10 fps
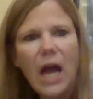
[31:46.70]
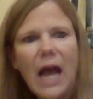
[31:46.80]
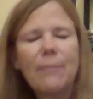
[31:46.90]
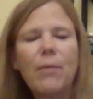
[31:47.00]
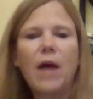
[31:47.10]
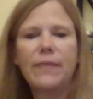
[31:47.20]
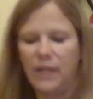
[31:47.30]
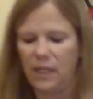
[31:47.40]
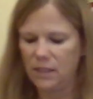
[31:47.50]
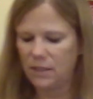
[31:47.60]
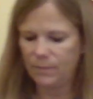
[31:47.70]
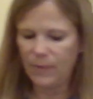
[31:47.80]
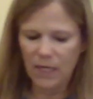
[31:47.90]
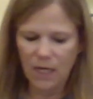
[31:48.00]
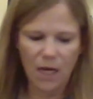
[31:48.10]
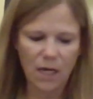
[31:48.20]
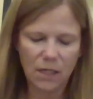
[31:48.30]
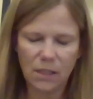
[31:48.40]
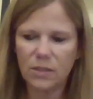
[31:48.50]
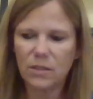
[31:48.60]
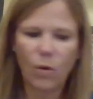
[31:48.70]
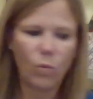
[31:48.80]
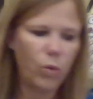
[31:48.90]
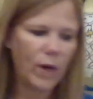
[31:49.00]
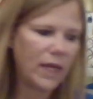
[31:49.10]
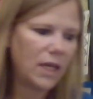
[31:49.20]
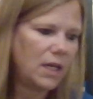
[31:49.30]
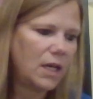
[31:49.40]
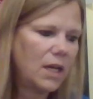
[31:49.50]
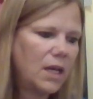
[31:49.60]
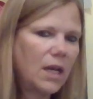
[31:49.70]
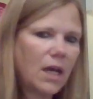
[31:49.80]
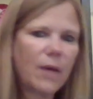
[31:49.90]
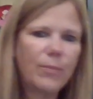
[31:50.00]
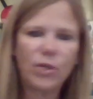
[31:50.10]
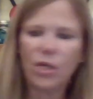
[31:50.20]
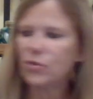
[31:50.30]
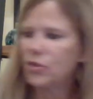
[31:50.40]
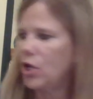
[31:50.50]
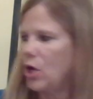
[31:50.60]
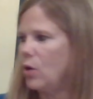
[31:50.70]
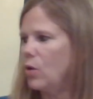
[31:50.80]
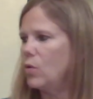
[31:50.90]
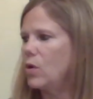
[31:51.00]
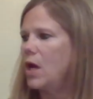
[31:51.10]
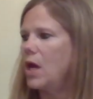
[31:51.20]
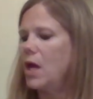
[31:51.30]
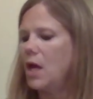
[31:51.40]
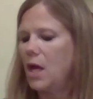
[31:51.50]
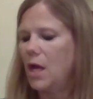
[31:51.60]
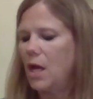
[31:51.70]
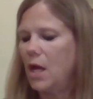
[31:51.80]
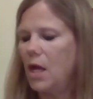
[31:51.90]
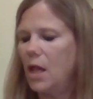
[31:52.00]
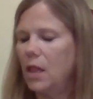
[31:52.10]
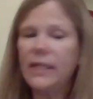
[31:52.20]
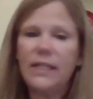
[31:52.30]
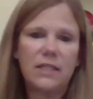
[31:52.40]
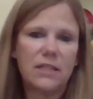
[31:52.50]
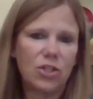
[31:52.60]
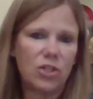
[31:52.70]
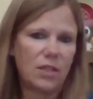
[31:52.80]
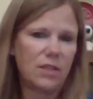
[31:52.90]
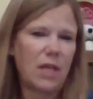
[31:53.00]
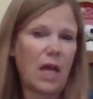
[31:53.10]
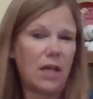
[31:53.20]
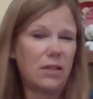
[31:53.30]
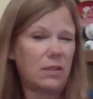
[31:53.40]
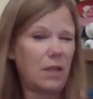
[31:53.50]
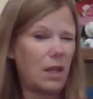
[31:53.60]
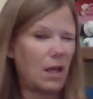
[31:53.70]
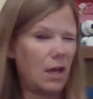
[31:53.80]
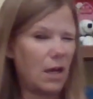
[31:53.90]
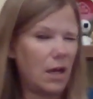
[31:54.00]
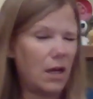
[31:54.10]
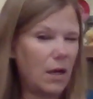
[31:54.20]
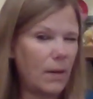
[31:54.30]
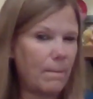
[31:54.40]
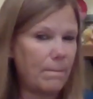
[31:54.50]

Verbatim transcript: I bought these because when a couple years ago, Lindy Stitches has uh,